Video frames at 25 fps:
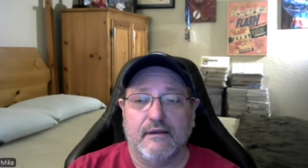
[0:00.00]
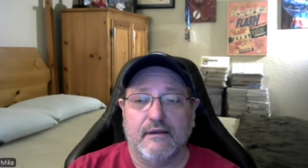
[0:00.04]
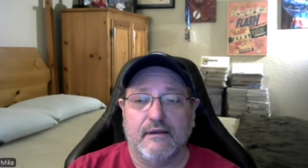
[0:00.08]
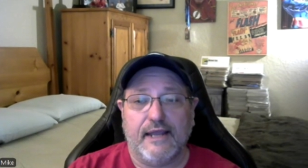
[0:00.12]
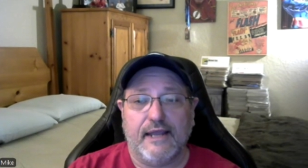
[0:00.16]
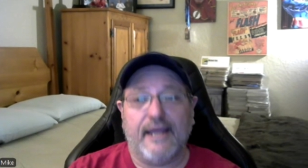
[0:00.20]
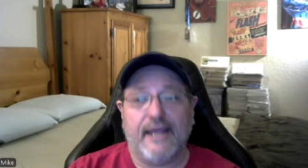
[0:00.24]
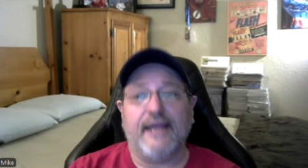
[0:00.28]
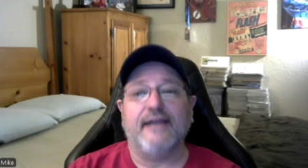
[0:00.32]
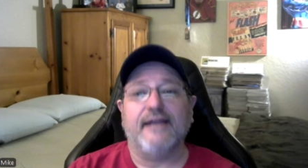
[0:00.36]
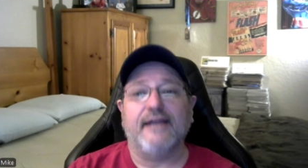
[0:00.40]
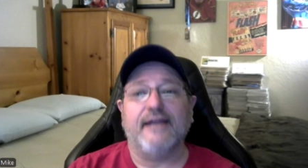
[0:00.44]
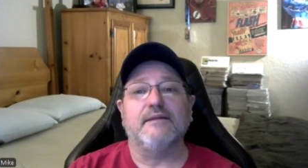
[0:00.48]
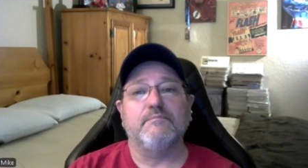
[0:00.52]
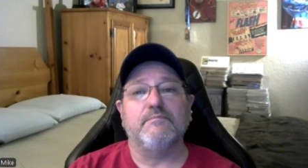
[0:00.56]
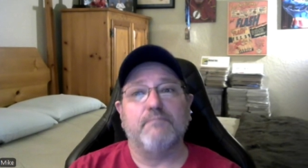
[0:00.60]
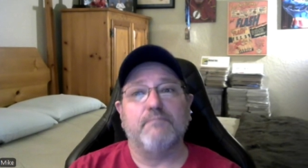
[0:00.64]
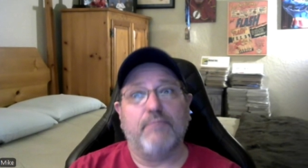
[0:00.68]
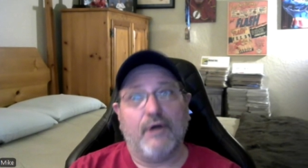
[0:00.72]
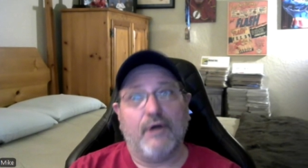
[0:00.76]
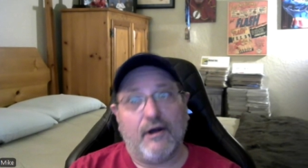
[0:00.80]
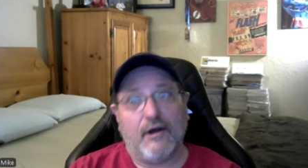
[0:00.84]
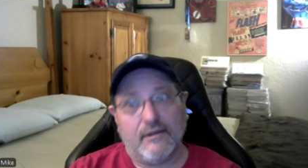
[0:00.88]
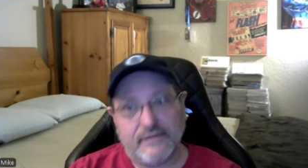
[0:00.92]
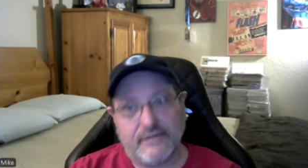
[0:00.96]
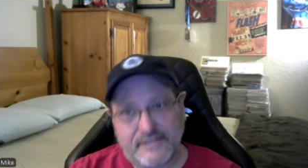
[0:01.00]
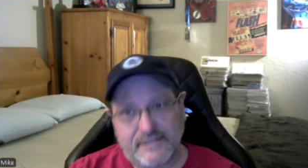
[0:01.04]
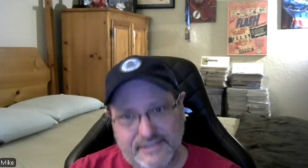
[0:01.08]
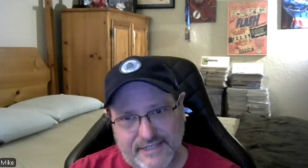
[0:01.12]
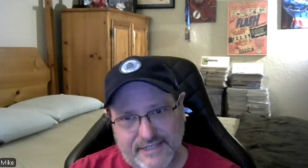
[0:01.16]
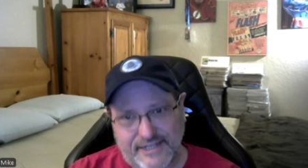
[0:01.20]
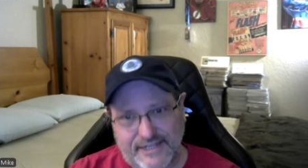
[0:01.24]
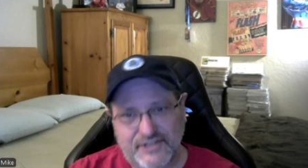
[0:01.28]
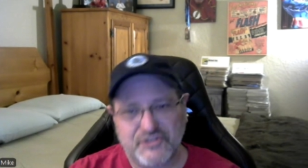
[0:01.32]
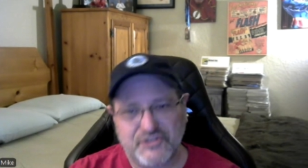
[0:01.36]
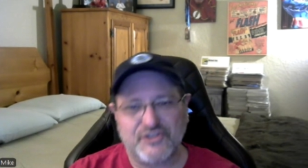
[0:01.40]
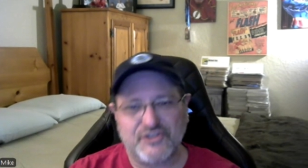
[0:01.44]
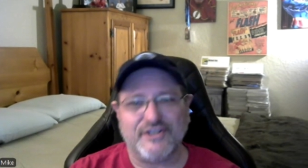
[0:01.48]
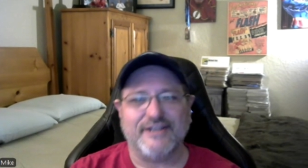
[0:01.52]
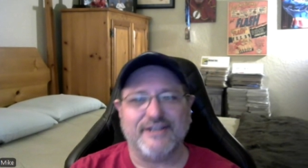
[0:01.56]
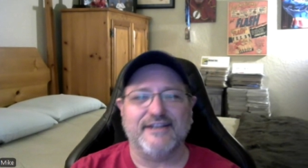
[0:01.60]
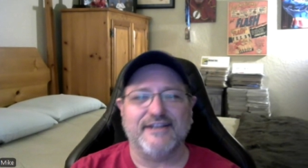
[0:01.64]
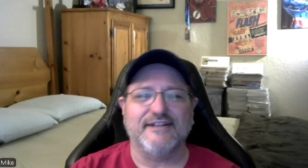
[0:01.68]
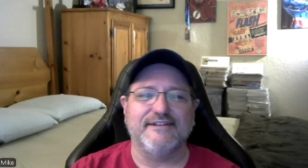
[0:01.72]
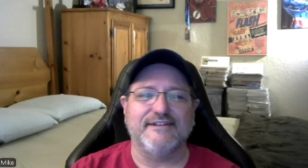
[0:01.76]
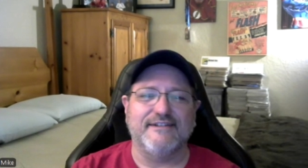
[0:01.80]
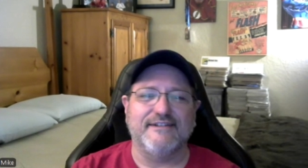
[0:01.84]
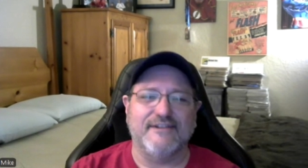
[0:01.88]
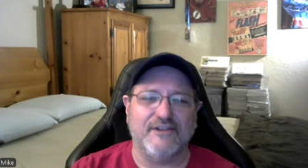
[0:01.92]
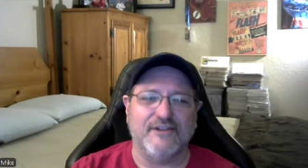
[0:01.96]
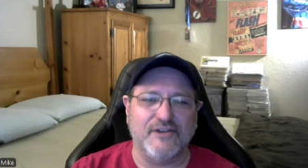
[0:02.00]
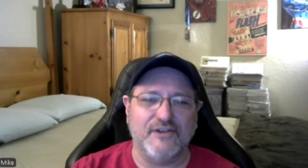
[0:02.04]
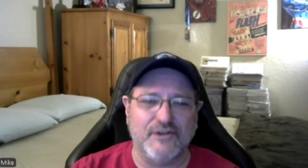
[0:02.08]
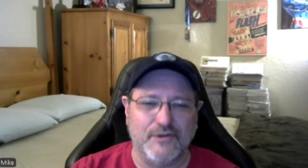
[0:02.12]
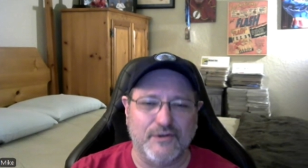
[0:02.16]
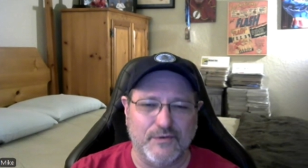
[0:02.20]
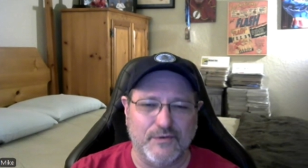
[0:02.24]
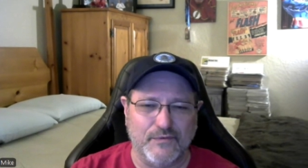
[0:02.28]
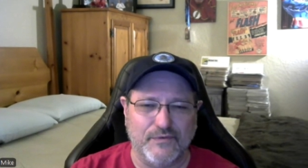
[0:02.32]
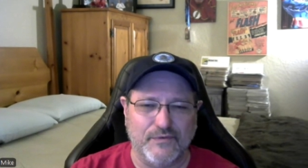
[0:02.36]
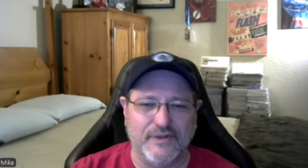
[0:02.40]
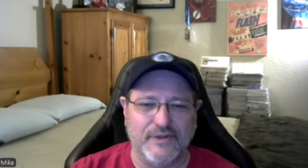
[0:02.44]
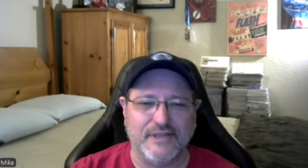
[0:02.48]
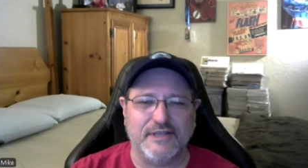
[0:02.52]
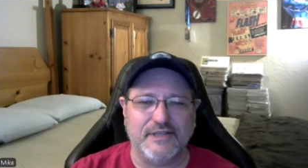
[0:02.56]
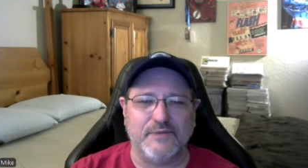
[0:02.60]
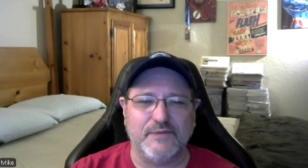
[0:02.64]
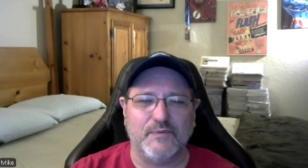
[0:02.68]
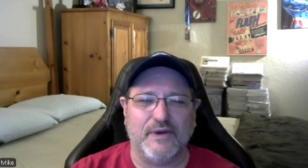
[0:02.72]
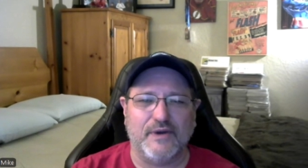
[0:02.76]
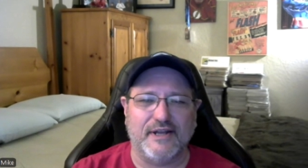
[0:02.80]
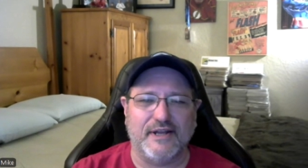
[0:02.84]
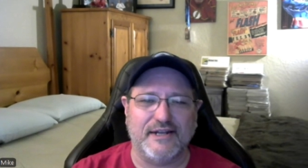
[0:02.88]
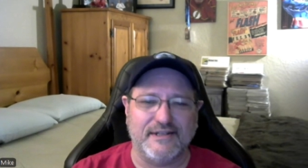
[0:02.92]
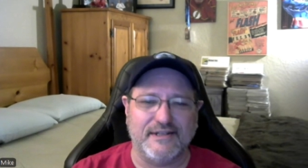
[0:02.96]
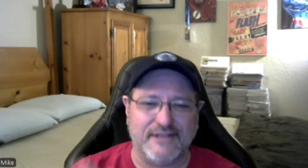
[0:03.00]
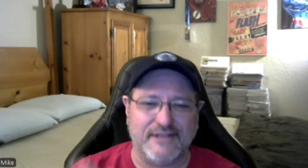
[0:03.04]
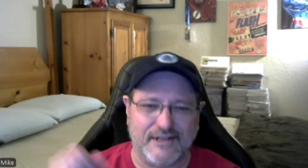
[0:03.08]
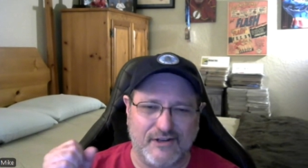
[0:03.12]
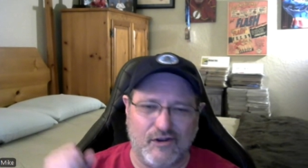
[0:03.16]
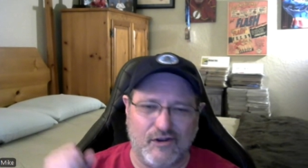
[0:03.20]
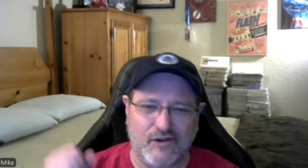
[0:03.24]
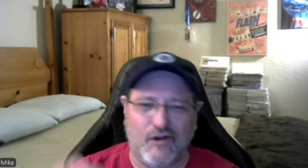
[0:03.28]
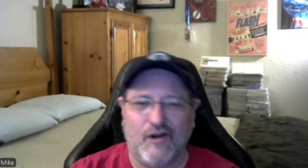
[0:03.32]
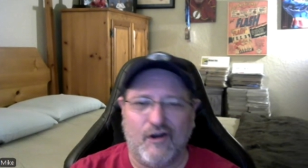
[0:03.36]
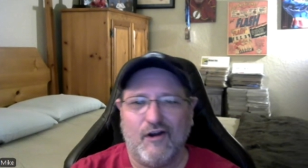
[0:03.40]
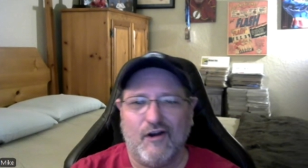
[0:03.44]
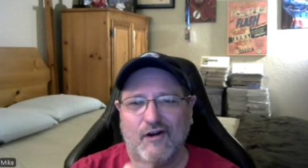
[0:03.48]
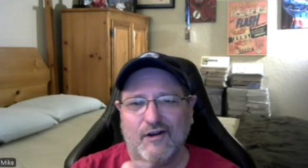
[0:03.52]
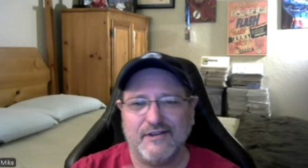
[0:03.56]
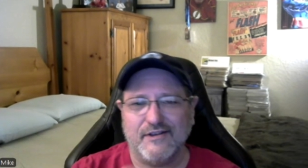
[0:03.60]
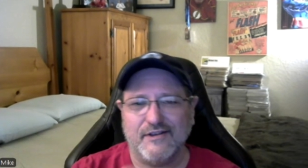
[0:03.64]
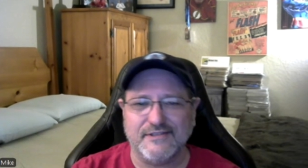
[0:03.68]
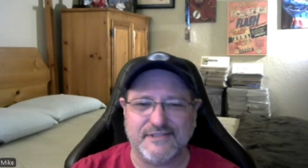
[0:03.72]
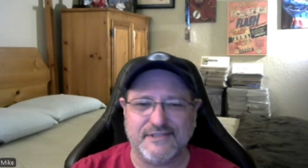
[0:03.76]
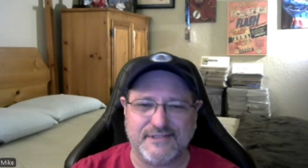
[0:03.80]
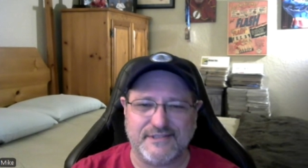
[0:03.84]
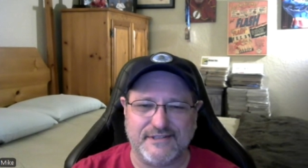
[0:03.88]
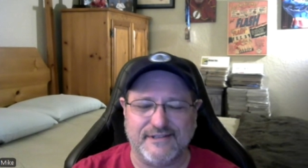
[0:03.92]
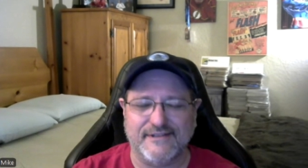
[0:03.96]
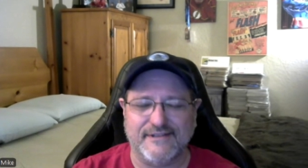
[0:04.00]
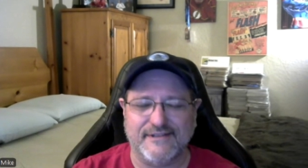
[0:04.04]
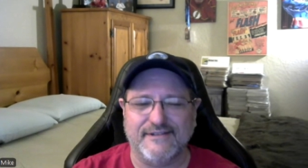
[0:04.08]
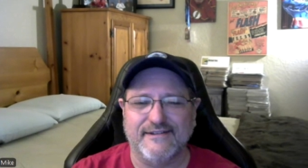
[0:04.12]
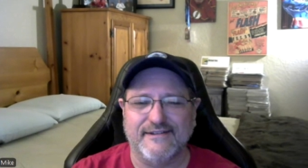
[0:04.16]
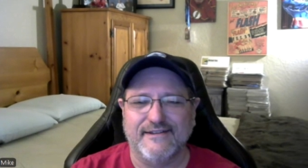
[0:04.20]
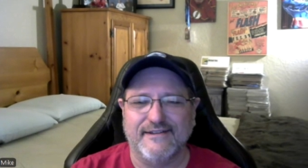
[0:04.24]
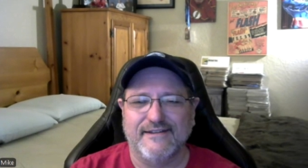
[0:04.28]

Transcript: and a politician who really wanted a cause to